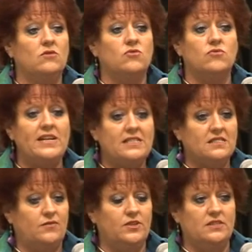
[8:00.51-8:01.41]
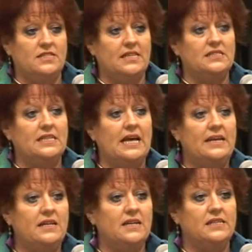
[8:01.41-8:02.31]
great difficulty getting
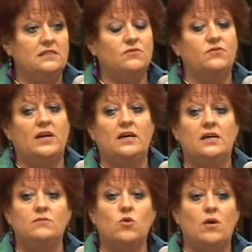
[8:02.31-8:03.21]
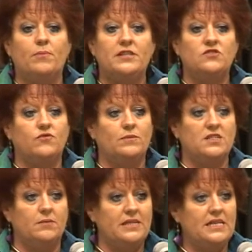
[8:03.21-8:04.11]
any kind of cooperation from
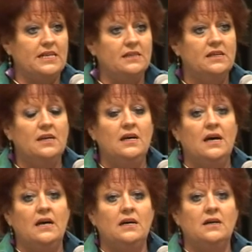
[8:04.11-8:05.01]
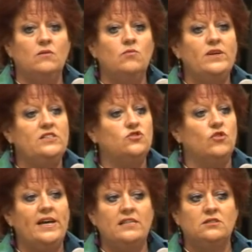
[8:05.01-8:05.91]
Dominica. We
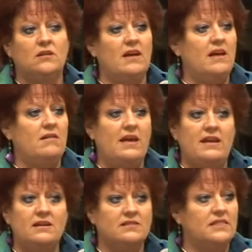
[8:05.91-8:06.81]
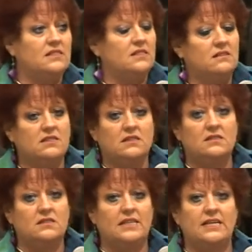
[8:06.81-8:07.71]
tried endlessly
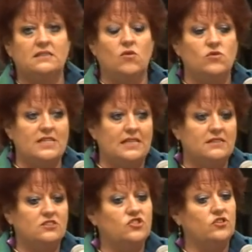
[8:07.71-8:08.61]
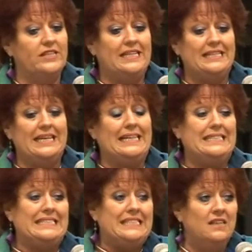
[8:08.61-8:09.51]
to get hotels to join in,
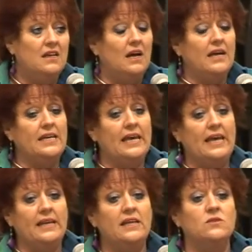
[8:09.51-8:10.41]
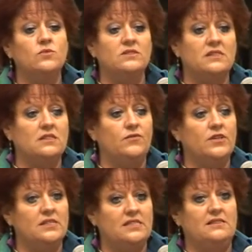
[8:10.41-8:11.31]
and again, it was the
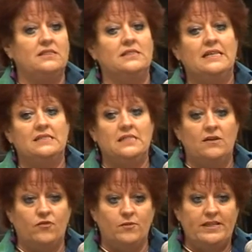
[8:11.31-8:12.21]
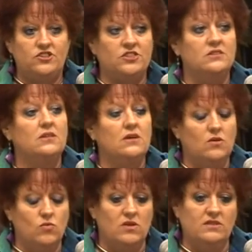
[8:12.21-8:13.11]
difficulties in getting information
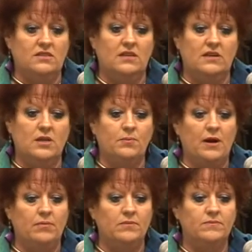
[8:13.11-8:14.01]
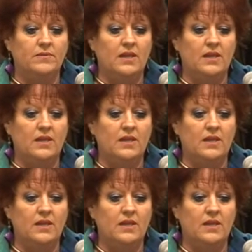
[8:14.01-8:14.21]
was the problem.